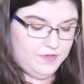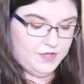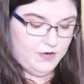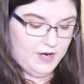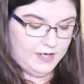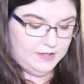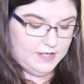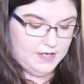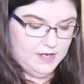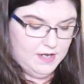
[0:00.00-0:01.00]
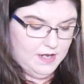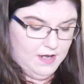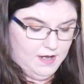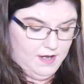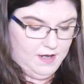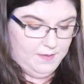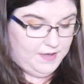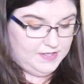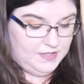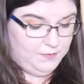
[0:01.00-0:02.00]
theoretically.
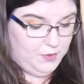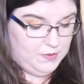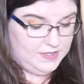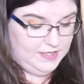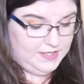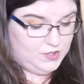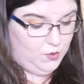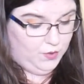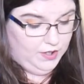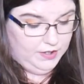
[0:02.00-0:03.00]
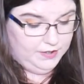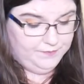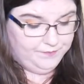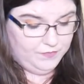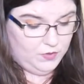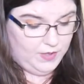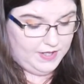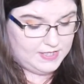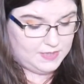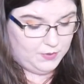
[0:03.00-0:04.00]
Um, supposedly this will work the way
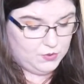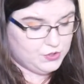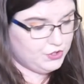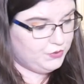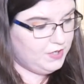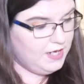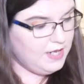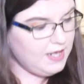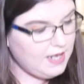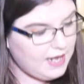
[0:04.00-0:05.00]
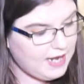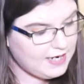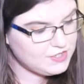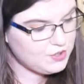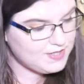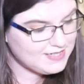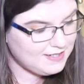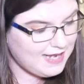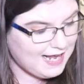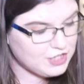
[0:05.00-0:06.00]
that it's supposed to. And so it's
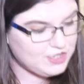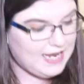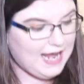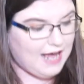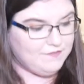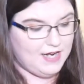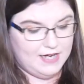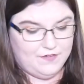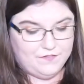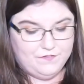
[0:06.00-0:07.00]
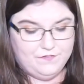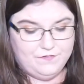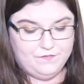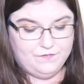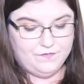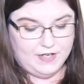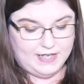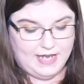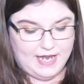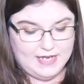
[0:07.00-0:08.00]
gonna actually have kind of a, a
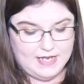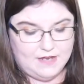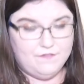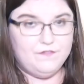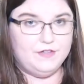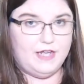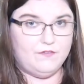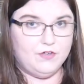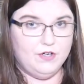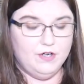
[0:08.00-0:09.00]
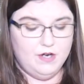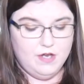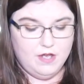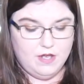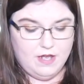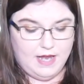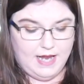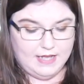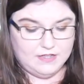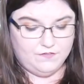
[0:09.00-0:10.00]
cakey flavor
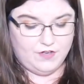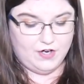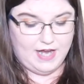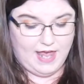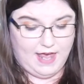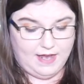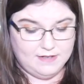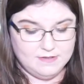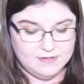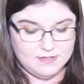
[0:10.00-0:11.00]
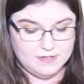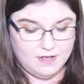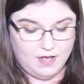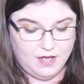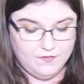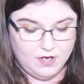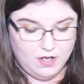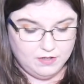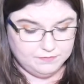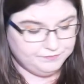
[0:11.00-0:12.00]
at the very end of it
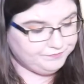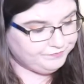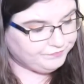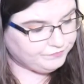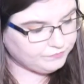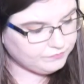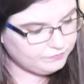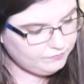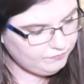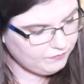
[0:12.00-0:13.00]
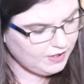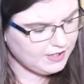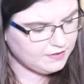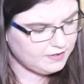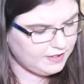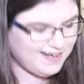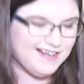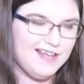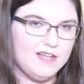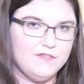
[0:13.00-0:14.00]
all. Like a, not
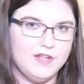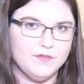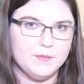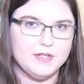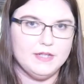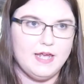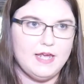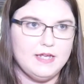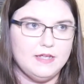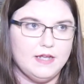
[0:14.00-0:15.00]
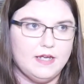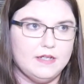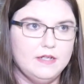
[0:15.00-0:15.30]
cakey flavor, but cakey like